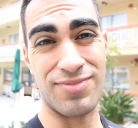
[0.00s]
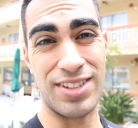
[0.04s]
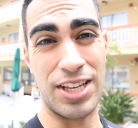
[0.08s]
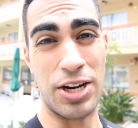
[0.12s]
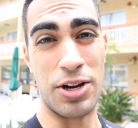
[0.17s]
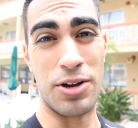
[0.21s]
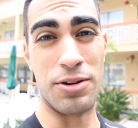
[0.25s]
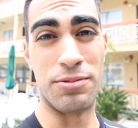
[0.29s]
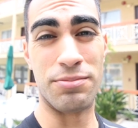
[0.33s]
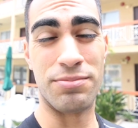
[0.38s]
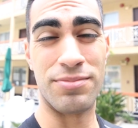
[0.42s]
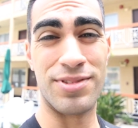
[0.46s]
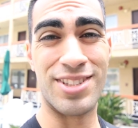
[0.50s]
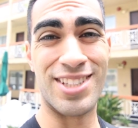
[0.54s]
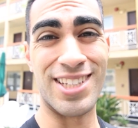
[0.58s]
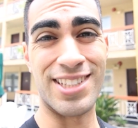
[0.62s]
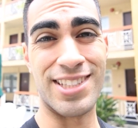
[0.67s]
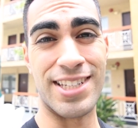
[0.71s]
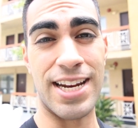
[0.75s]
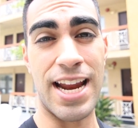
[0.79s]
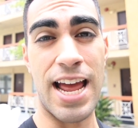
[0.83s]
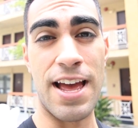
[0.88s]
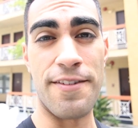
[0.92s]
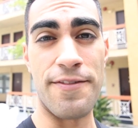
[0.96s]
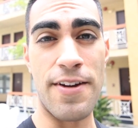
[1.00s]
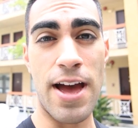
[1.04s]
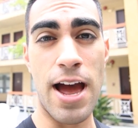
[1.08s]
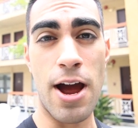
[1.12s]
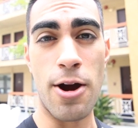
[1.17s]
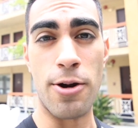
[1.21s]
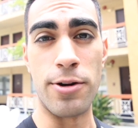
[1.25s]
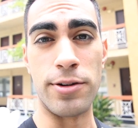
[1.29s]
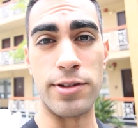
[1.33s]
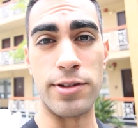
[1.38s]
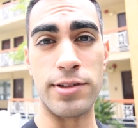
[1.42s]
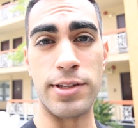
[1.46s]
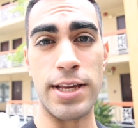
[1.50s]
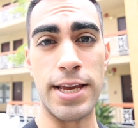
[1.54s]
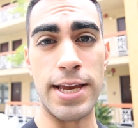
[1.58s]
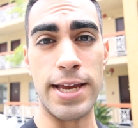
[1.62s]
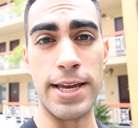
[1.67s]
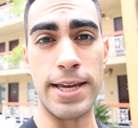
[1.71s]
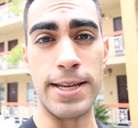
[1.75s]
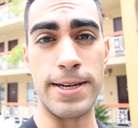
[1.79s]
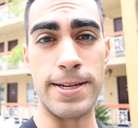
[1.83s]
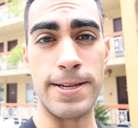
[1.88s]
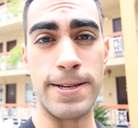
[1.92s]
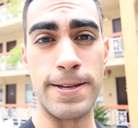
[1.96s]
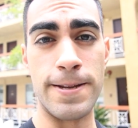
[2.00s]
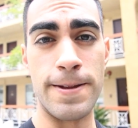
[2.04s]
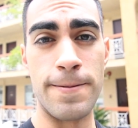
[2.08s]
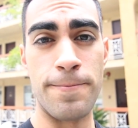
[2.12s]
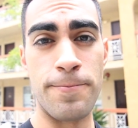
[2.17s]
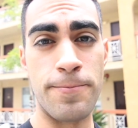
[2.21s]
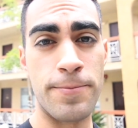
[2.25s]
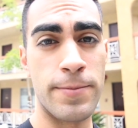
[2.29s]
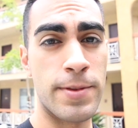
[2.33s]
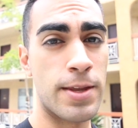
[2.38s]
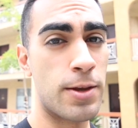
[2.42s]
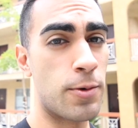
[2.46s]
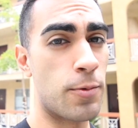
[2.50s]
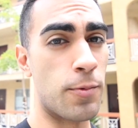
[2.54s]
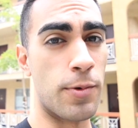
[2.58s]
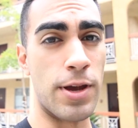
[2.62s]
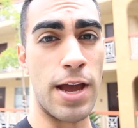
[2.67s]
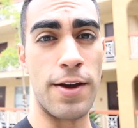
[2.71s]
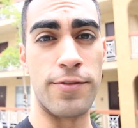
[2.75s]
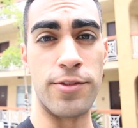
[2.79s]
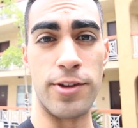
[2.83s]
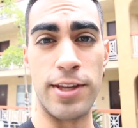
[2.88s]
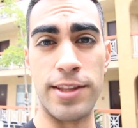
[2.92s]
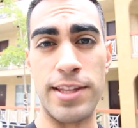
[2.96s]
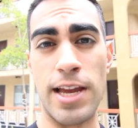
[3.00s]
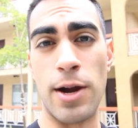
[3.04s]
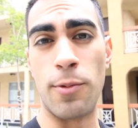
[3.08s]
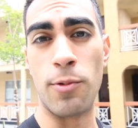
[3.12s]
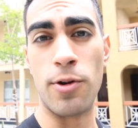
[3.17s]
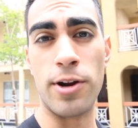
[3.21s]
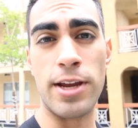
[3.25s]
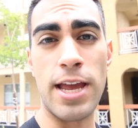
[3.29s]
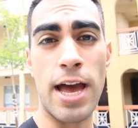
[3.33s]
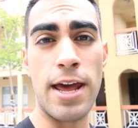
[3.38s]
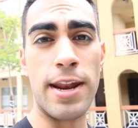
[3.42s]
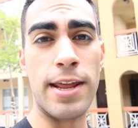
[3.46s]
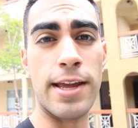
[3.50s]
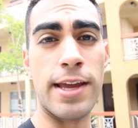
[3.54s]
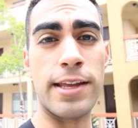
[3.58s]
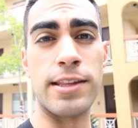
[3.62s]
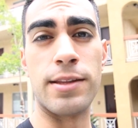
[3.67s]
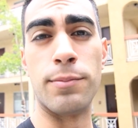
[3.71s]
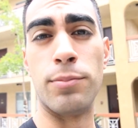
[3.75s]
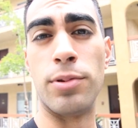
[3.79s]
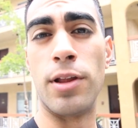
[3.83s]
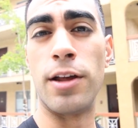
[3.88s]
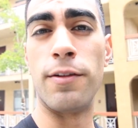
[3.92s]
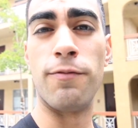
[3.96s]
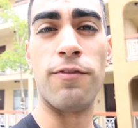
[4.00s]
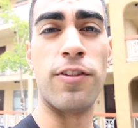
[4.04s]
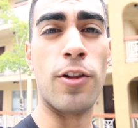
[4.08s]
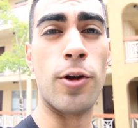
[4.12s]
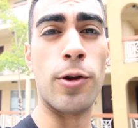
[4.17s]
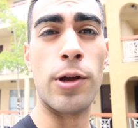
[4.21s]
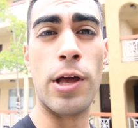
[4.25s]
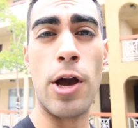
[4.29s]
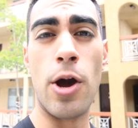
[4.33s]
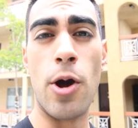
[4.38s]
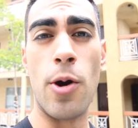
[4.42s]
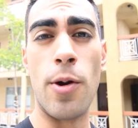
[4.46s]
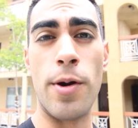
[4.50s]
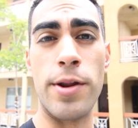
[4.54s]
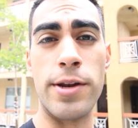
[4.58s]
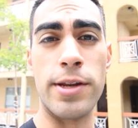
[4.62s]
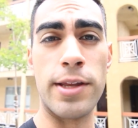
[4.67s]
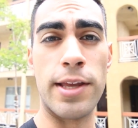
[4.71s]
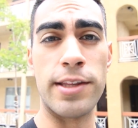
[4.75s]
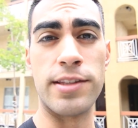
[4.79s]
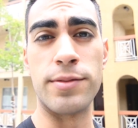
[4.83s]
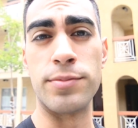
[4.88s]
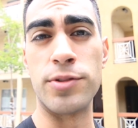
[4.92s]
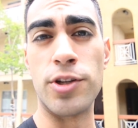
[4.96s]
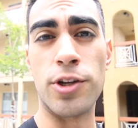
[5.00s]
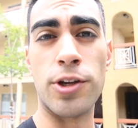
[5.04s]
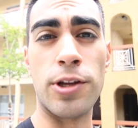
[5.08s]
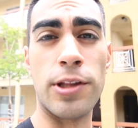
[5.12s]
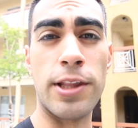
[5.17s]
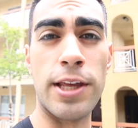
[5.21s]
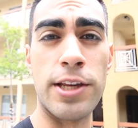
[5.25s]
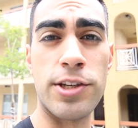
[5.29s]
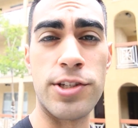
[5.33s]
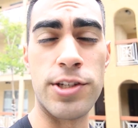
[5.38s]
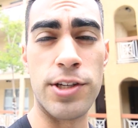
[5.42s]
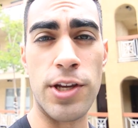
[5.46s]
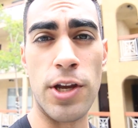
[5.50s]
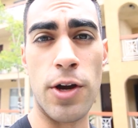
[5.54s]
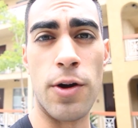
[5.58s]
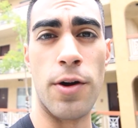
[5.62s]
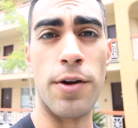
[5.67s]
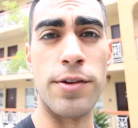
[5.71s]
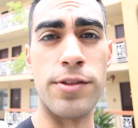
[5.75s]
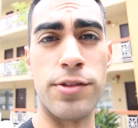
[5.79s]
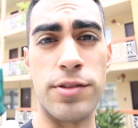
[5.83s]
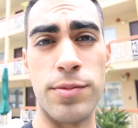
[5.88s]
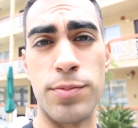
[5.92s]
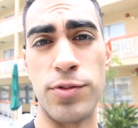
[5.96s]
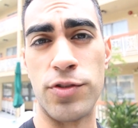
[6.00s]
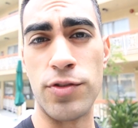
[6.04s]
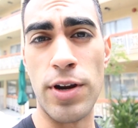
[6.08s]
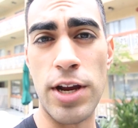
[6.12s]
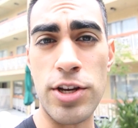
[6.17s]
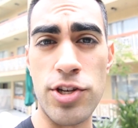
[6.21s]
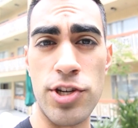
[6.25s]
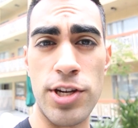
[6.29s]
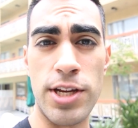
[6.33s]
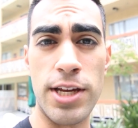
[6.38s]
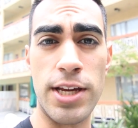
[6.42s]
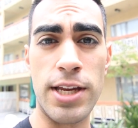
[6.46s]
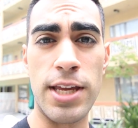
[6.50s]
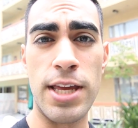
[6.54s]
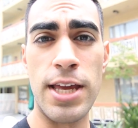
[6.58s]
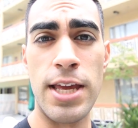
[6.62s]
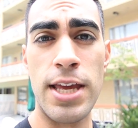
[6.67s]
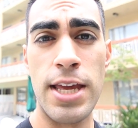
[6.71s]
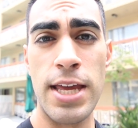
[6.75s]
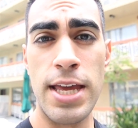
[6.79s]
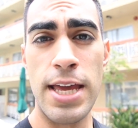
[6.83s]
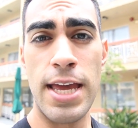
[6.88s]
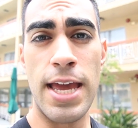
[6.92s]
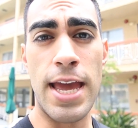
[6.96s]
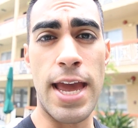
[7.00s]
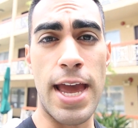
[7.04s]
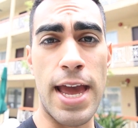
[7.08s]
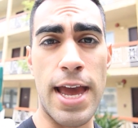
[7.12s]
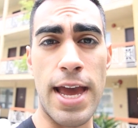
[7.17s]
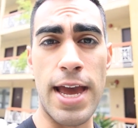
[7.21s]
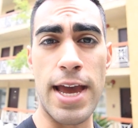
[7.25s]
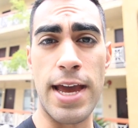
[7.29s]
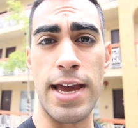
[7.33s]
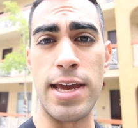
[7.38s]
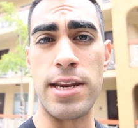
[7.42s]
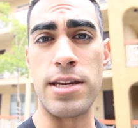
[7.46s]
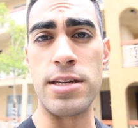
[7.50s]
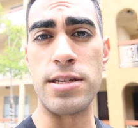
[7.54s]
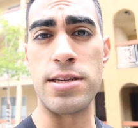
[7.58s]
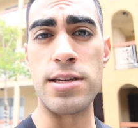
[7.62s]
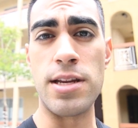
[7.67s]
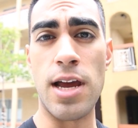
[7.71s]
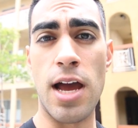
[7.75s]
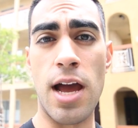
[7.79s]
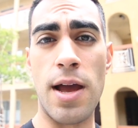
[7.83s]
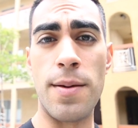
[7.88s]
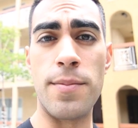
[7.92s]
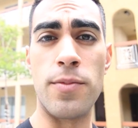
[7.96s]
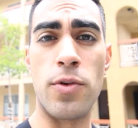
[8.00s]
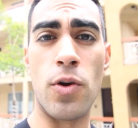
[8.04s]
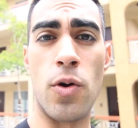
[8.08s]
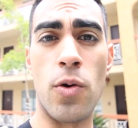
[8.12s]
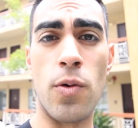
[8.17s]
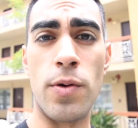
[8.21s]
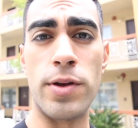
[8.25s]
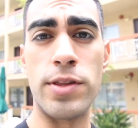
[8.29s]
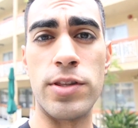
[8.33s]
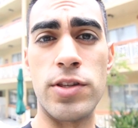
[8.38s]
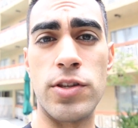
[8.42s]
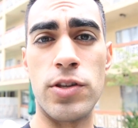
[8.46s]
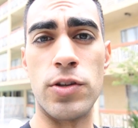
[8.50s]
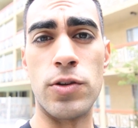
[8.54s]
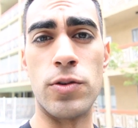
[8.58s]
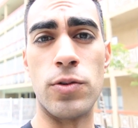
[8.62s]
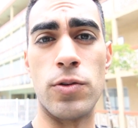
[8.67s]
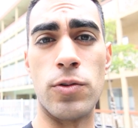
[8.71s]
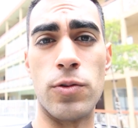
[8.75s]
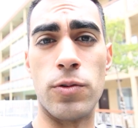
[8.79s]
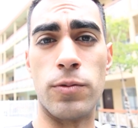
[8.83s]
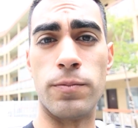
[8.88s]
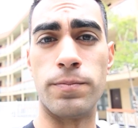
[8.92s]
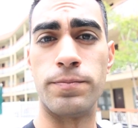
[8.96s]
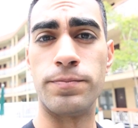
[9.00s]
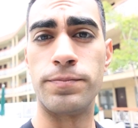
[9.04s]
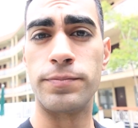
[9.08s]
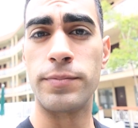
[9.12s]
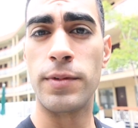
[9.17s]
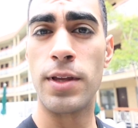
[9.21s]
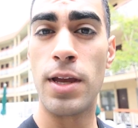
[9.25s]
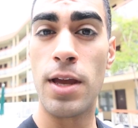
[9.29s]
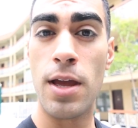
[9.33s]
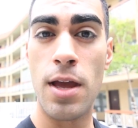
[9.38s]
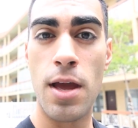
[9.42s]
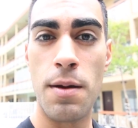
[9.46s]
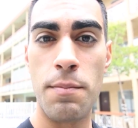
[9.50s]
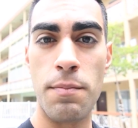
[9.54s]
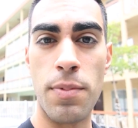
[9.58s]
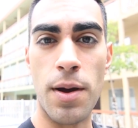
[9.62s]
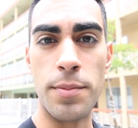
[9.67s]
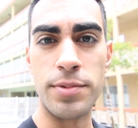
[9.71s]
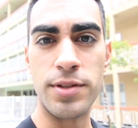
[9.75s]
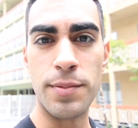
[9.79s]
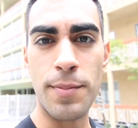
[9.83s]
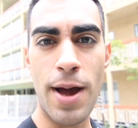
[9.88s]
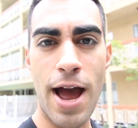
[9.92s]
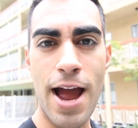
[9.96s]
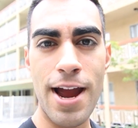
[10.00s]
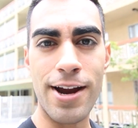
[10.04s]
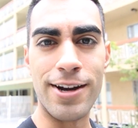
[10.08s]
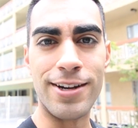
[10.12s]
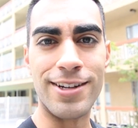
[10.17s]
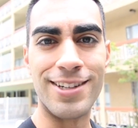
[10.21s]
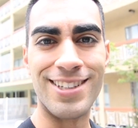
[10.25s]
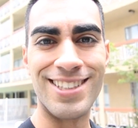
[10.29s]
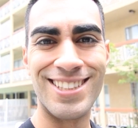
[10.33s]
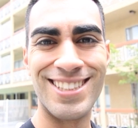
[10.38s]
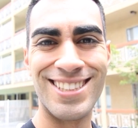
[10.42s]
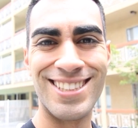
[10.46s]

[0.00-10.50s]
6.5 hours, and we have to get that workout and get the blood flow going, get some circulation going, some stretching, and I'm going to pump some iron.